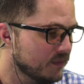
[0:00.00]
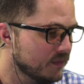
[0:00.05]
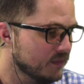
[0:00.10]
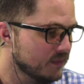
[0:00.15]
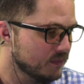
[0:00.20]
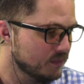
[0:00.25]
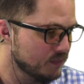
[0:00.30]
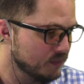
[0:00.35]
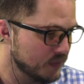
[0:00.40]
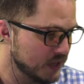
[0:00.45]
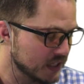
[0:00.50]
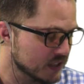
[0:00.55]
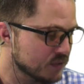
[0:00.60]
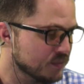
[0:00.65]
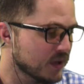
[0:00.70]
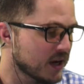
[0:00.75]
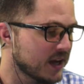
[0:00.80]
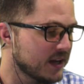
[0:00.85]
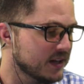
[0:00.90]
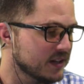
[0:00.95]
Mix
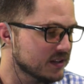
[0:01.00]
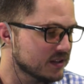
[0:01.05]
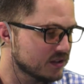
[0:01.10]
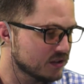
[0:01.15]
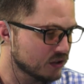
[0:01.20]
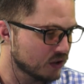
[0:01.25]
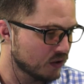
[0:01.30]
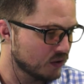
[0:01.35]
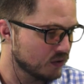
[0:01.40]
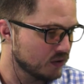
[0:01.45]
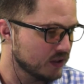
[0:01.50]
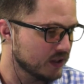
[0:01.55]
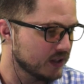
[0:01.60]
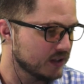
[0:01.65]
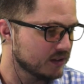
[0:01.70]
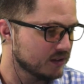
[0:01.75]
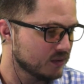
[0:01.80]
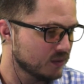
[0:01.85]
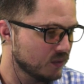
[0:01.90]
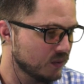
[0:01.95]
minus,
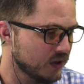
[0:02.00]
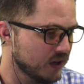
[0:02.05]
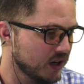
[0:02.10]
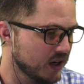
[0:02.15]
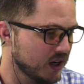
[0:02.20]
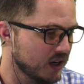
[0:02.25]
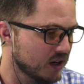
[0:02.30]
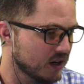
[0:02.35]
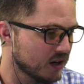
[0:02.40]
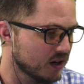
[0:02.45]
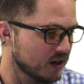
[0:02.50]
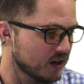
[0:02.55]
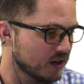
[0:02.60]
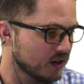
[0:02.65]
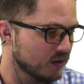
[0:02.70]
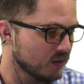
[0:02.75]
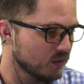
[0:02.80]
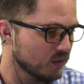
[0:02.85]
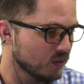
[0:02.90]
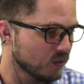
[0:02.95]
totally.
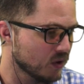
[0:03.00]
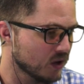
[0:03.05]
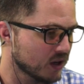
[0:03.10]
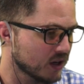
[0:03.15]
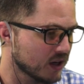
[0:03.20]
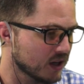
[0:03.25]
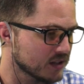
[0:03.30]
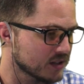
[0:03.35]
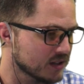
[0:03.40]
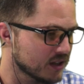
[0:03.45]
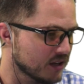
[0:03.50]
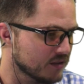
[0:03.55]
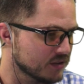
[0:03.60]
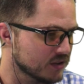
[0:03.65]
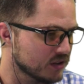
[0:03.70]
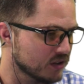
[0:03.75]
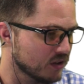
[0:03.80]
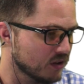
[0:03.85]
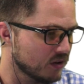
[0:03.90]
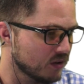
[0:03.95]
We're working on stuff,
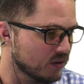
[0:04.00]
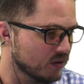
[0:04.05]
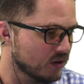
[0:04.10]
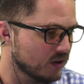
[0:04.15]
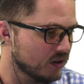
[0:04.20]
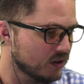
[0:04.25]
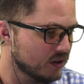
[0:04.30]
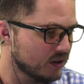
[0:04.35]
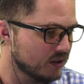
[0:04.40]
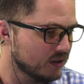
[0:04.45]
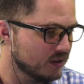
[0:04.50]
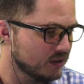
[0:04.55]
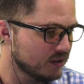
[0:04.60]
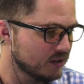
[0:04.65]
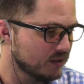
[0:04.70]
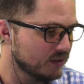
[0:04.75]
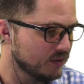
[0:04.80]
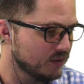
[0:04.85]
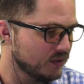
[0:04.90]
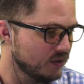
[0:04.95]
so
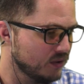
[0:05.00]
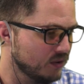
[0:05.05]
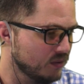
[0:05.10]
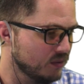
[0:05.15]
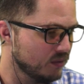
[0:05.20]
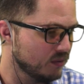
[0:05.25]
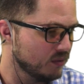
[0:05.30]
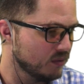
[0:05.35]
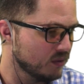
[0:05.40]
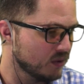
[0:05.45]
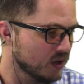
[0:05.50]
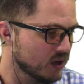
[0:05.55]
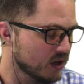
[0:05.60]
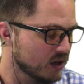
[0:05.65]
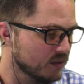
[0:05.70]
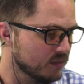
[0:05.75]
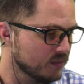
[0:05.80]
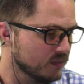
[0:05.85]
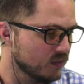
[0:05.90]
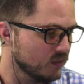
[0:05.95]
we
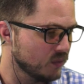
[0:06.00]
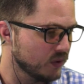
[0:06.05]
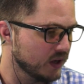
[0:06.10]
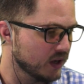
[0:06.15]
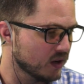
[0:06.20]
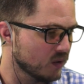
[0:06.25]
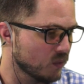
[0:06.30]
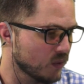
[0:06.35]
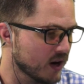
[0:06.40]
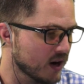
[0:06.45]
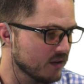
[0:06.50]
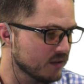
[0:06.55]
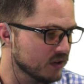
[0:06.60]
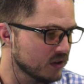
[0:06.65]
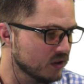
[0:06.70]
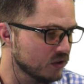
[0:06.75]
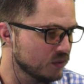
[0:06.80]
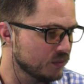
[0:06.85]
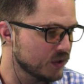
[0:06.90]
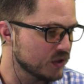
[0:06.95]
are aware of the
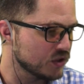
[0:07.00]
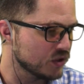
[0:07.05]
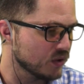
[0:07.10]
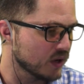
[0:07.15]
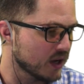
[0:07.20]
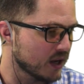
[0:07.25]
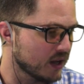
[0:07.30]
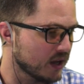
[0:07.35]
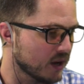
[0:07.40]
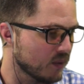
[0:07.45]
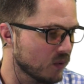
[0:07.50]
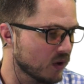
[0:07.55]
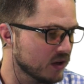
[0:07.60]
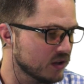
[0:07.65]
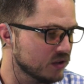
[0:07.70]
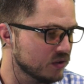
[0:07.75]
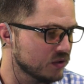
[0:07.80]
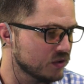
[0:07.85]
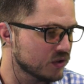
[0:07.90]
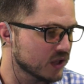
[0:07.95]
loop issue. I wanted
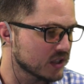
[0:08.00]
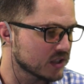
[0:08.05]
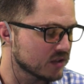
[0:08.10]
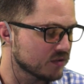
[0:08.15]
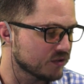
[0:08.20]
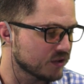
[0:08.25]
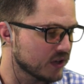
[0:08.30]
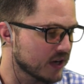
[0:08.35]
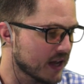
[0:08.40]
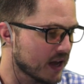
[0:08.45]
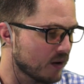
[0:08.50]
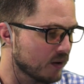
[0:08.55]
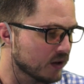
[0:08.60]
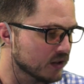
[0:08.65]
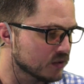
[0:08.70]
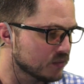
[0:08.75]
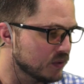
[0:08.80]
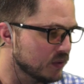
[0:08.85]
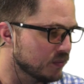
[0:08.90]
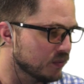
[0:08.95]
to address it for now
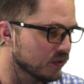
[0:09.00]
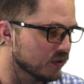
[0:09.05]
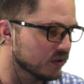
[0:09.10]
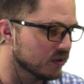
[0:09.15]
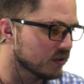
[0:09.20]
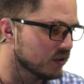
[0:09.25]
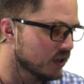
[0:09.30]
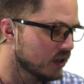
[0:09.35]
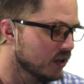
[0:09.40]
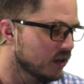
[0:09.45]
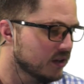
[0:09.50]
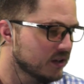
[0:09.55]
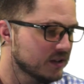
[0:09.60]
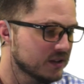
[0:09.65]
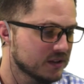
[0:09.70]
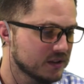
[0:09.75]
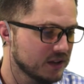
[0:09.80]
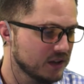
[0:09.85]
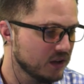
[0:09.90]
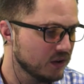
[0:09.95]
because people are,
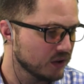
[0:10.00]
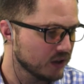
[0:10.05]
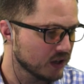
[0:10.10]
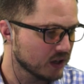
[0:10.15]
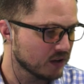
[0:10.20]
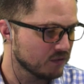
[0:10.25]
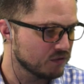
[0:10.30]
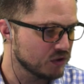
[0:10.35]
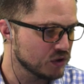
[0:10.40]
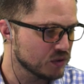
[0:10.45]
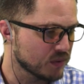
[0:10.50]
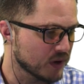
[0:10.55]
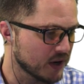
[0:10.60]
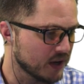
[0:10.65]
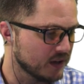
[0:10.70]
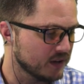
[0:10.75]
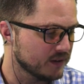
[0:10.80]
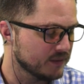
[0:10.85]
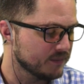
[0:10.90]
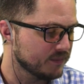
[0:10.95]
get confused by
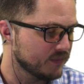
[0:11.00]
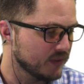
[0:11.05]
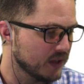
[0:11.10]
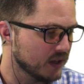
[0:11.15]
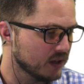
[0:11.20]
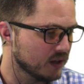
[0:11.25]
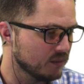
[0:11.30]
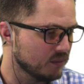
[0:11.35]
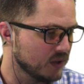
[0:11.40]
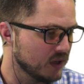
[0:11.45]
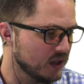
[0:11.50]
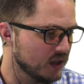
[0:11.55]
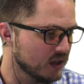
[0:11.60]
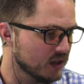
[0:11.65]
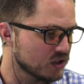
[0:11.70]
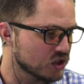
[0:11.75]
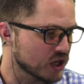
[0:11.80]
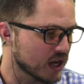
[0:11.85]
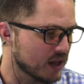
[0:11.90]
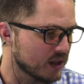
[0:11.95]
it. It can be a
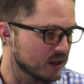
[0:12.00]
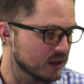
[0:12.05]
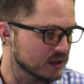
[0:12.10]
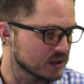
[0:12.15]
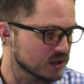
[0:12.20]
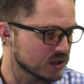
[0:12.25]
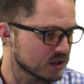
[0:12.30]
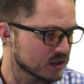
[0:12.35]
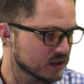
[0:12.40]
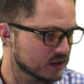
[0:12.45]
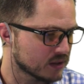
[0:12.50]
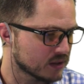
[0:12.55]
challenge.